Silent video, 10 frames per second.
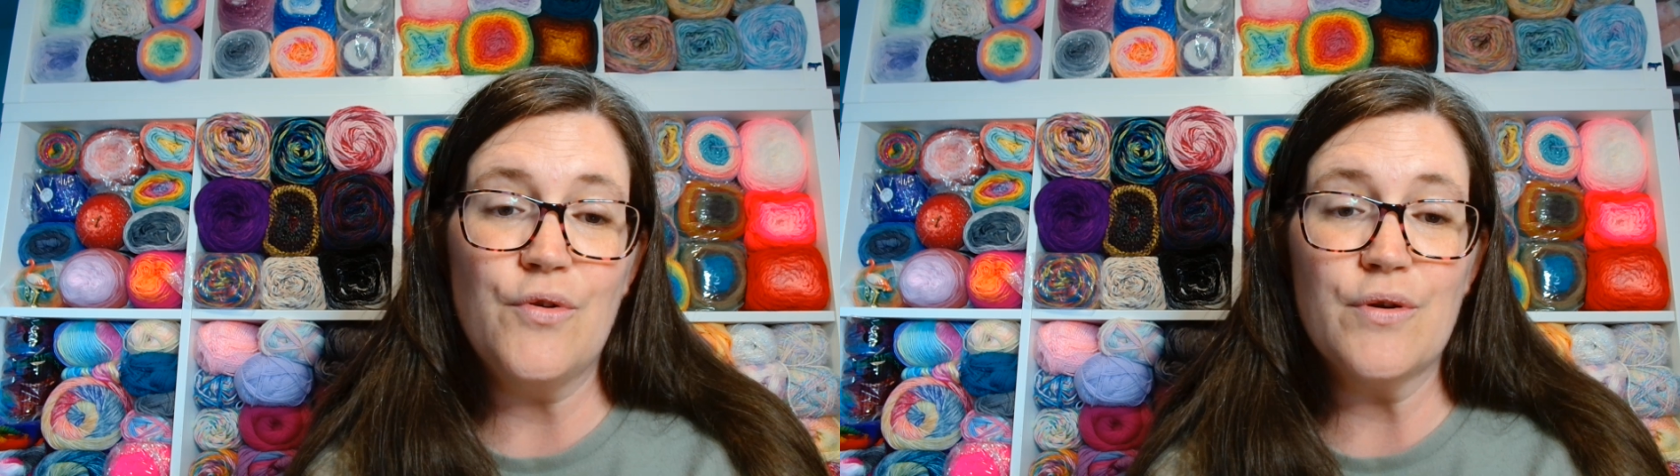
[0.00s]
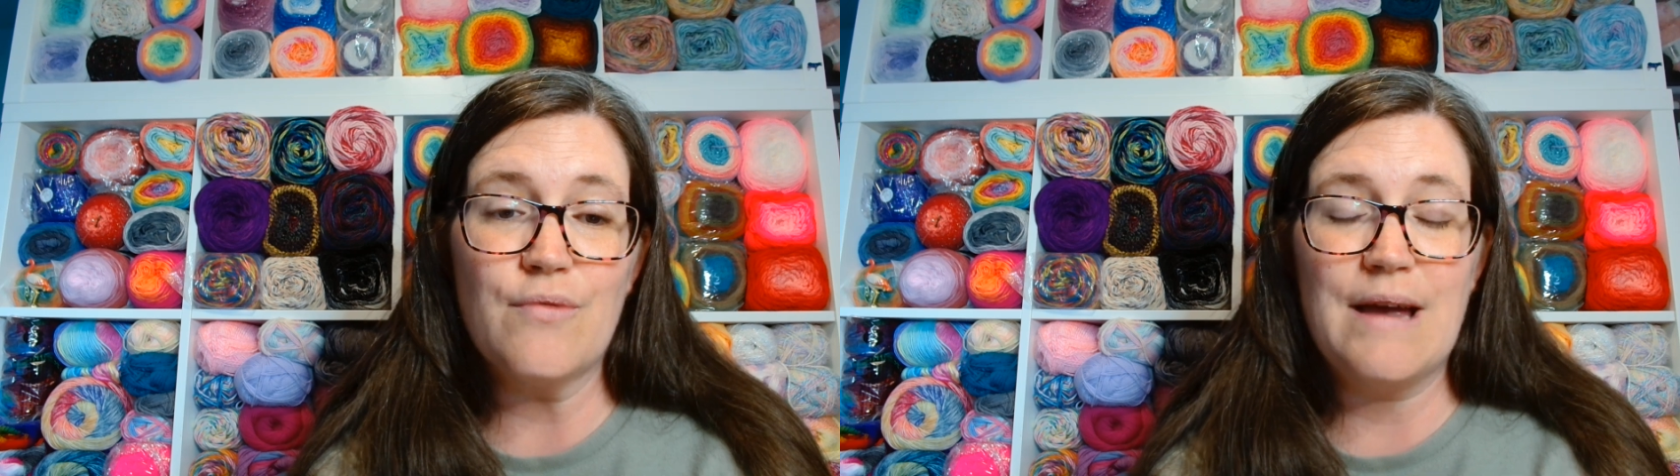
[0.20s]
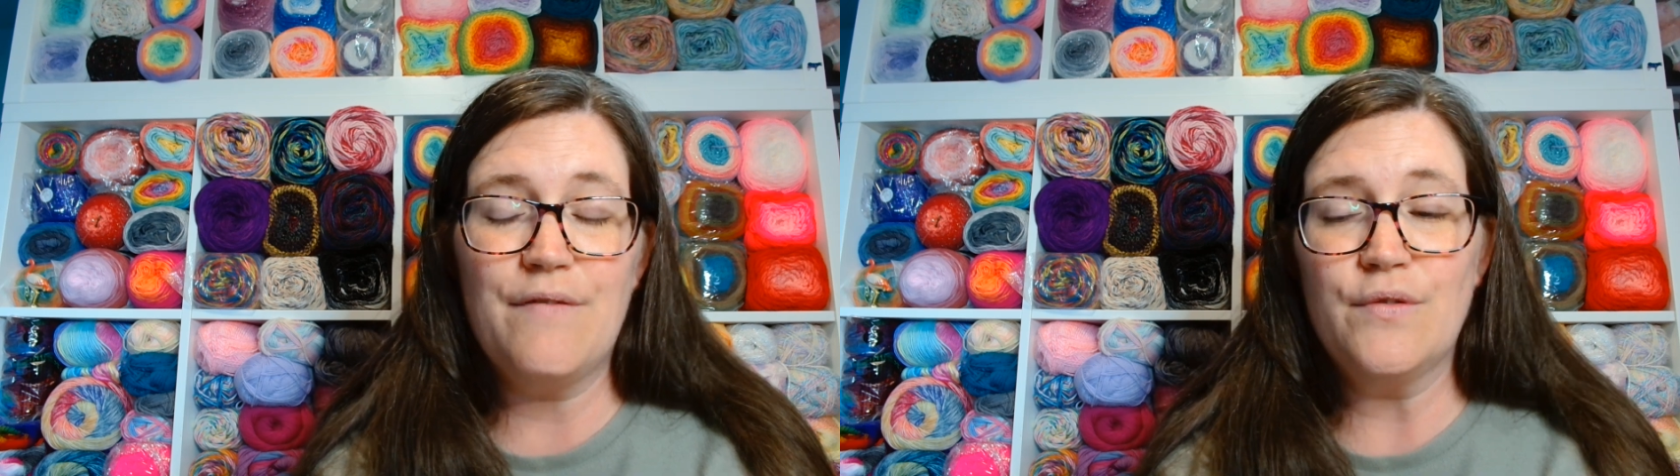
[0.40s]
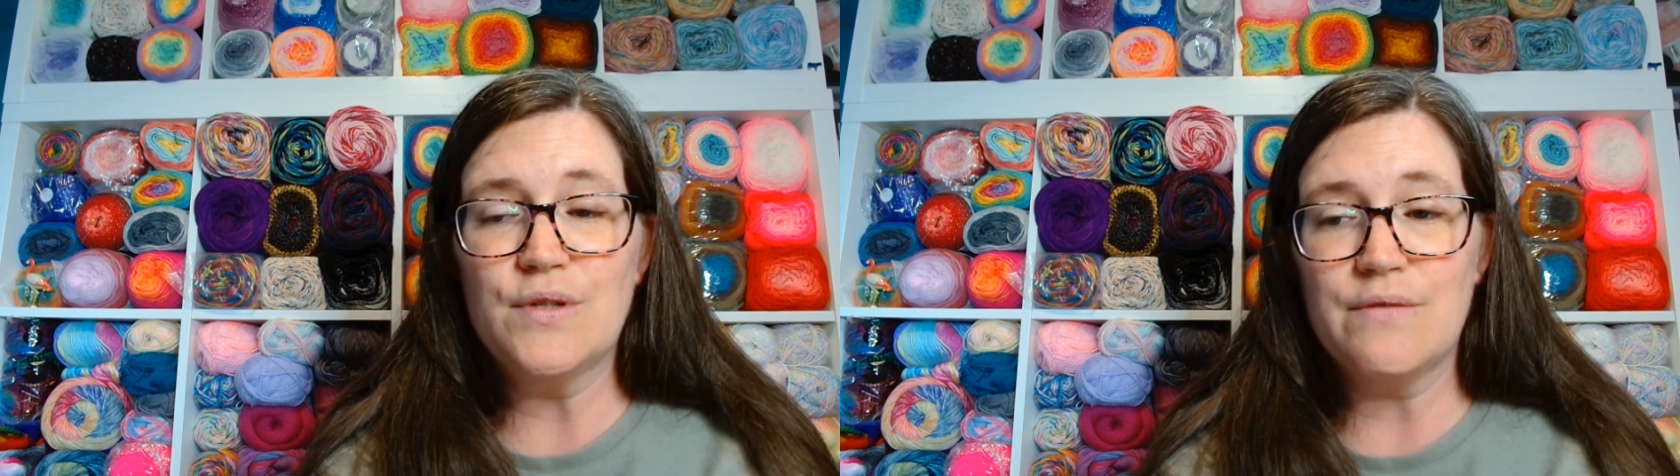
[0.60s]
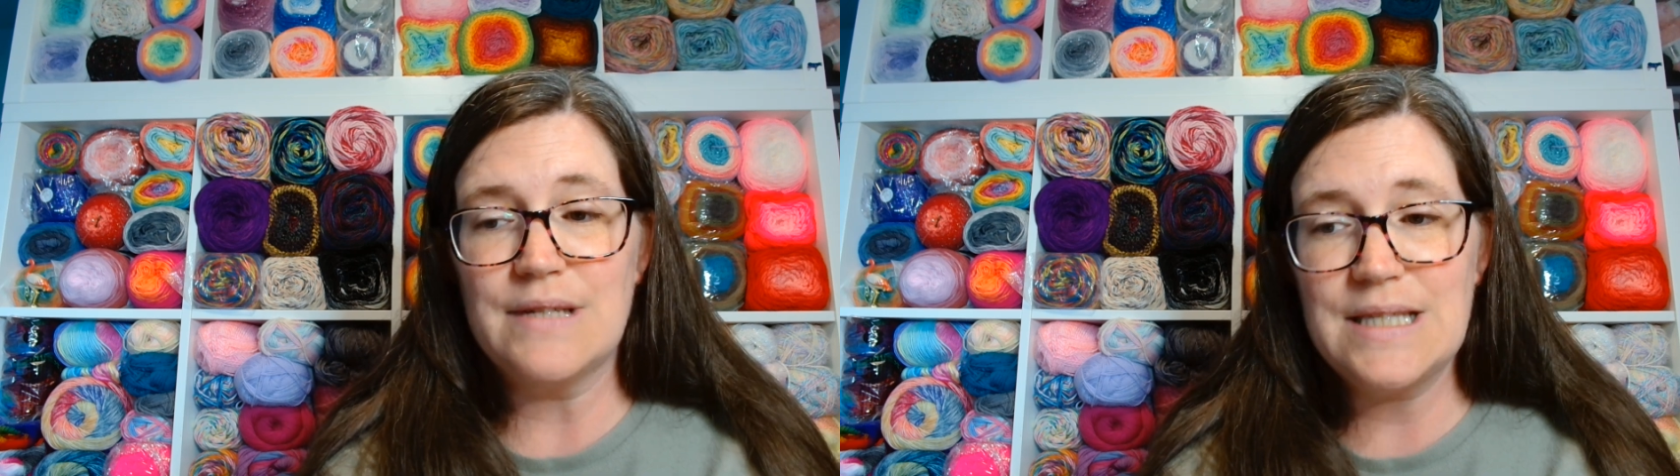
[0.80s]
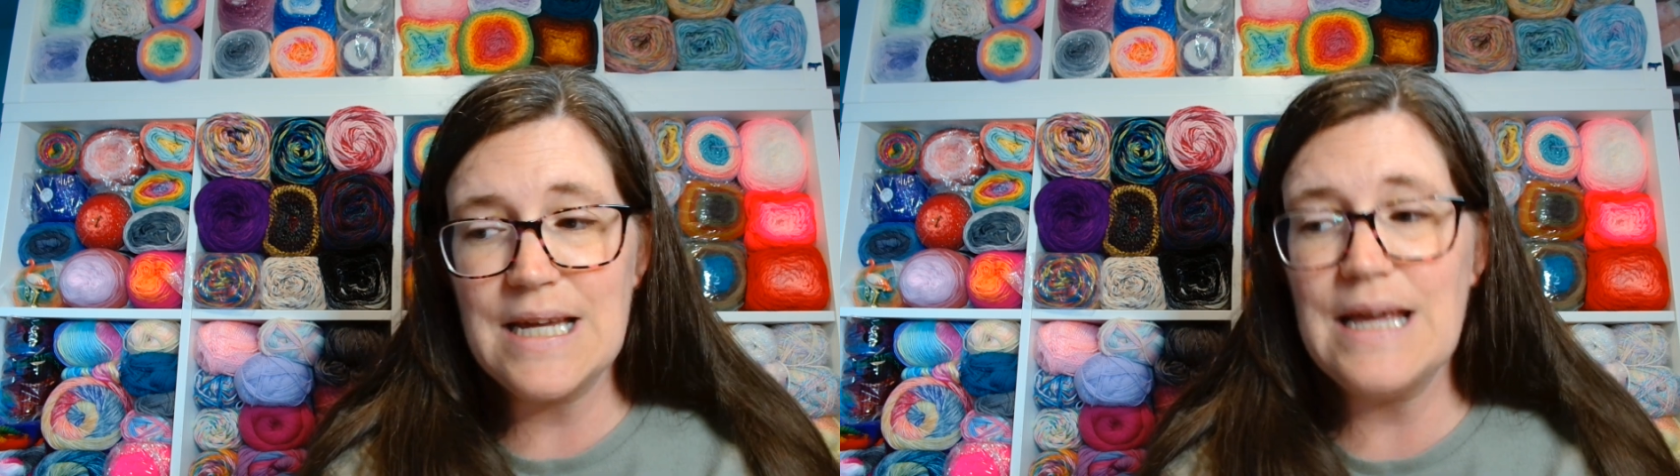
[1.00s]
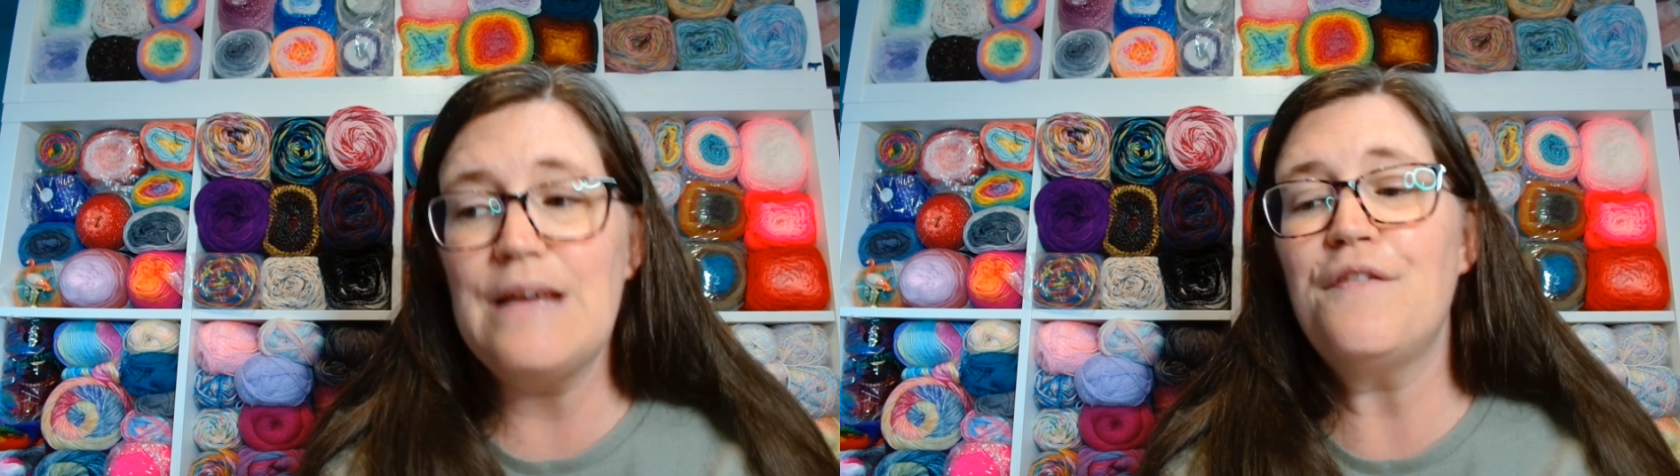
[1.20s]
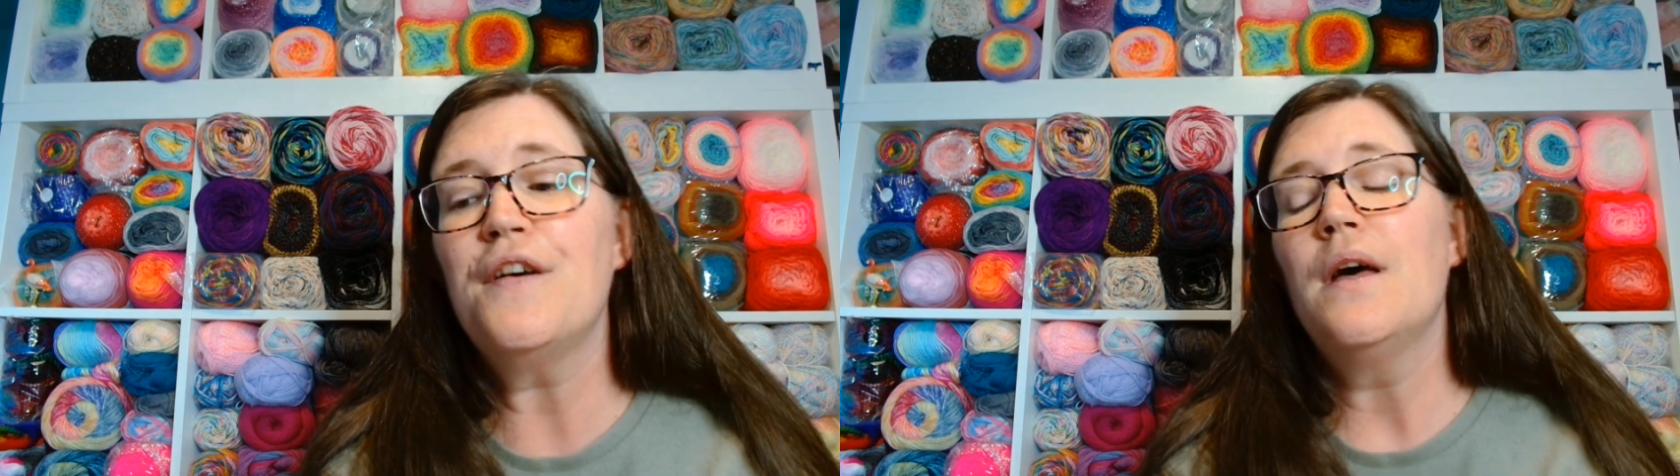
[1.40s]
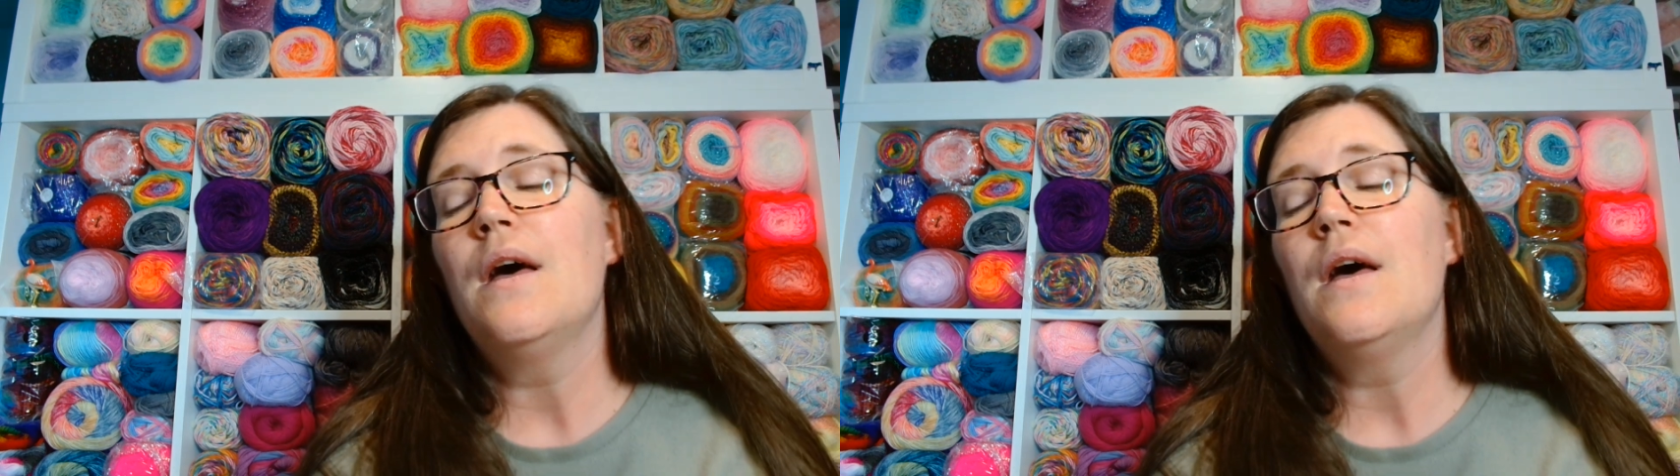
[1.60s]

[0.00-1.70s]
than grateful to receive.